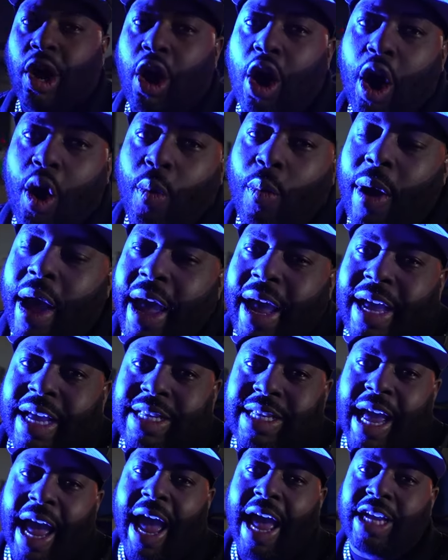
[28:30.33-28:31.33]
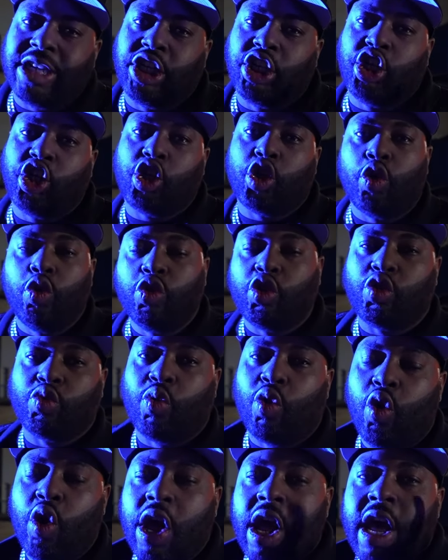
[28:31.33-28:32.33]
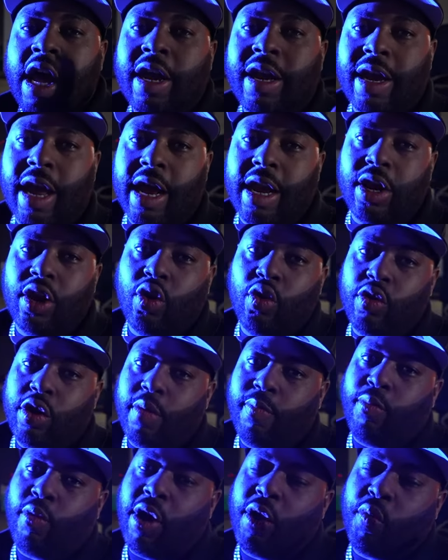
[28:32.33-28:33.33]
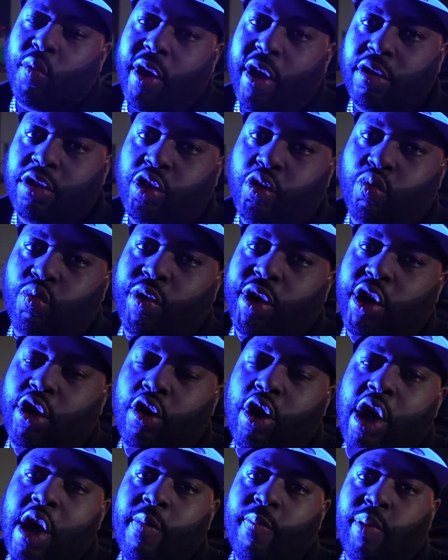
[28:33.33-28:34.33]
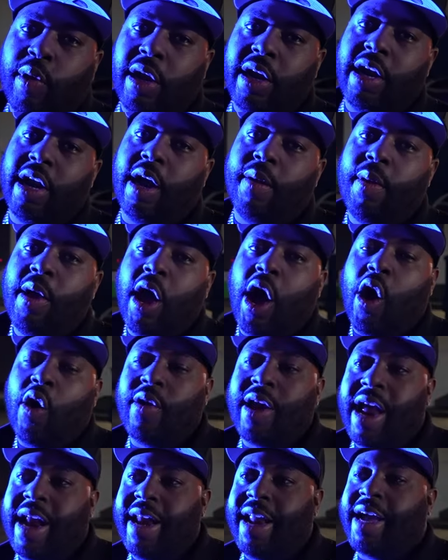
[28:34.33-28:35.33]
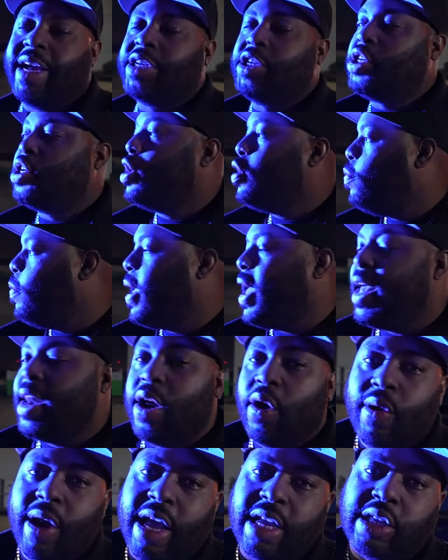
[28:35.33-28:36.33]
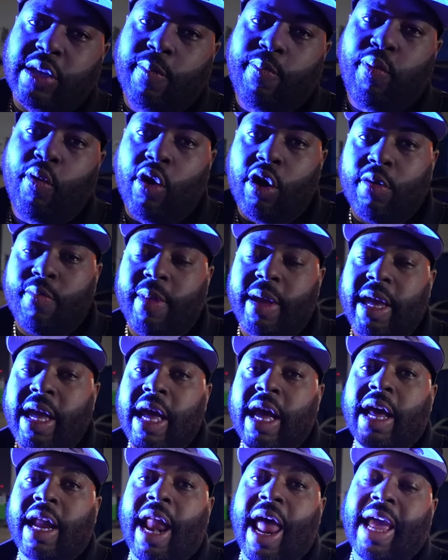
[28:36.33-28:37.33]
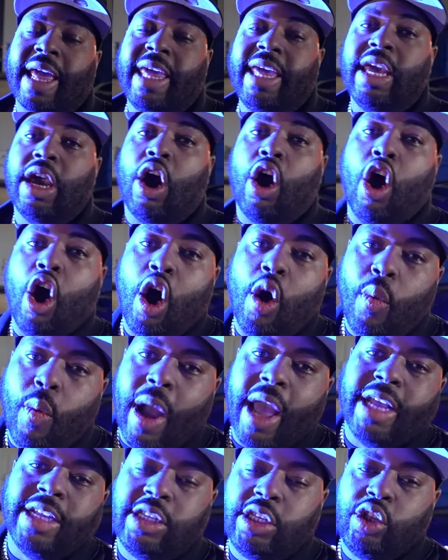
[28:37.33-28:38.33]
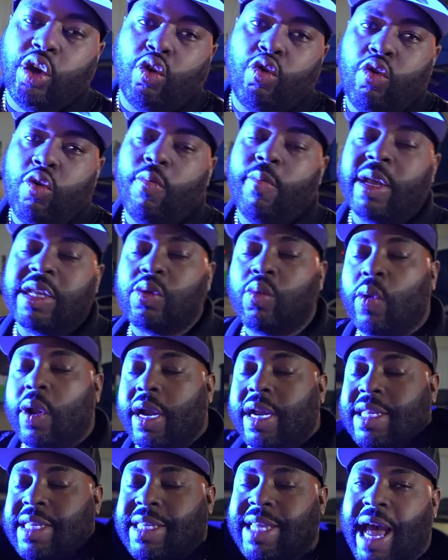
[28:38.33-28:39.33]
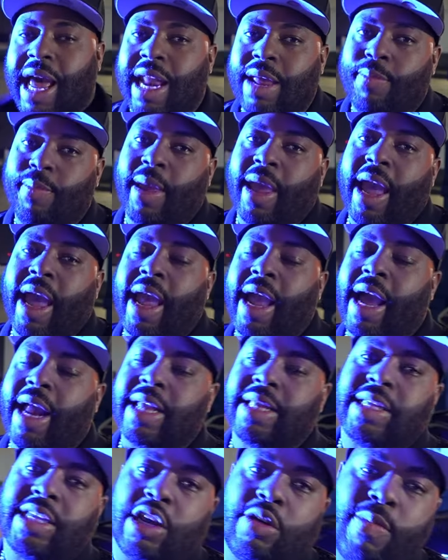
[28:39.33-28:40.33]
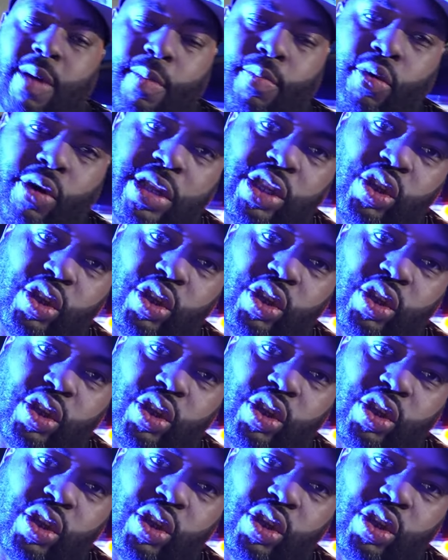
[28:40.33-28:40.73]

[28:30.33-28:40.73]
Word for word: always, as usual, nothing new. Your boy, Rell to Real, pulling up on that nigga Sugar Man on that support Come on, man. me like he always do. It's one of the solid man. I ain't gotta tell my boy